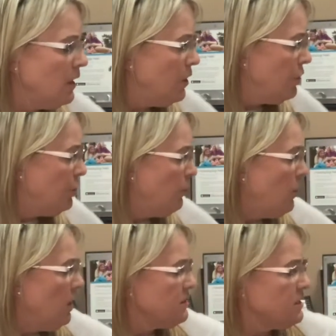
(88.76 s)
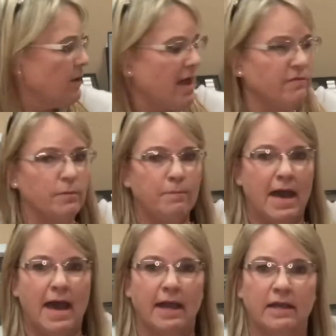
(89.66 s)
You will also have a
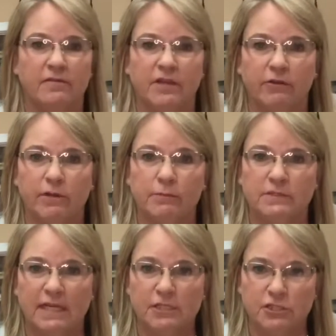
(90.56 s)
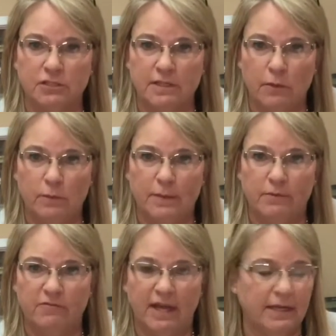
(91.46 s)
bag of hearing protection that will be
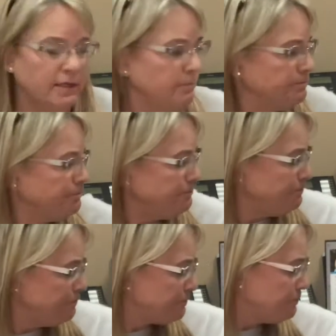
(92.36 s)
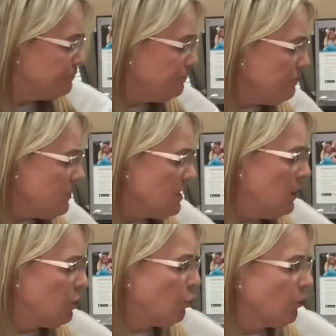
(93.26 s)
provided.
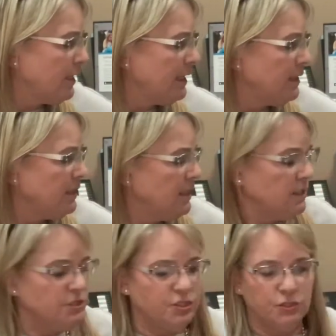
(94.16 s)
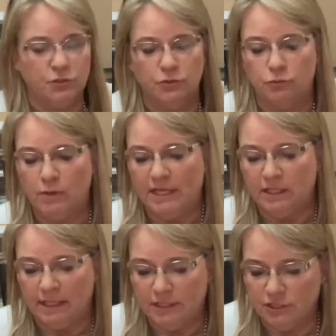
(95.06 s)
According to
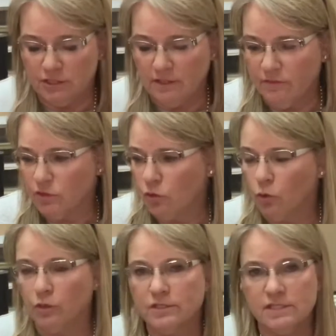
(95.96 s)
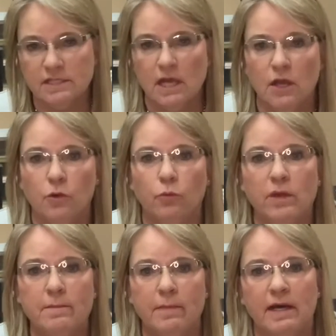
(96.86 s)
regulation of the course,
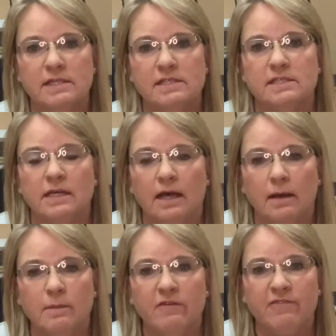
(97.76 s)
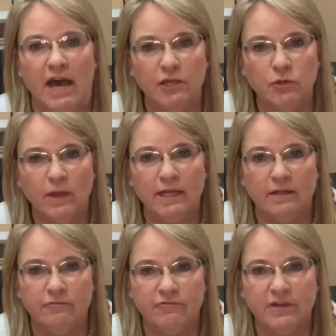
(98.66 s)
we must evaluate
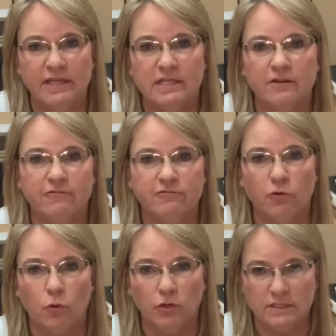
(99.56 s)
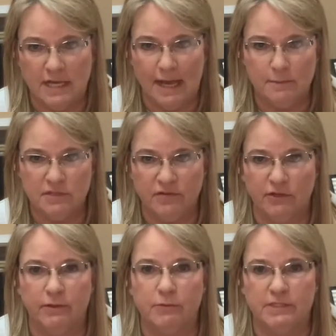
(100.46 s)
and fit 4 types of
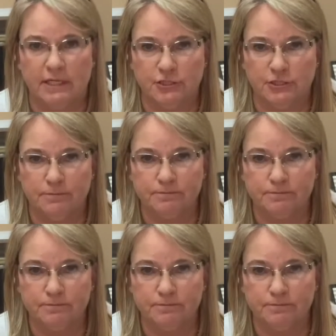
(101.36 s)
hearing protection.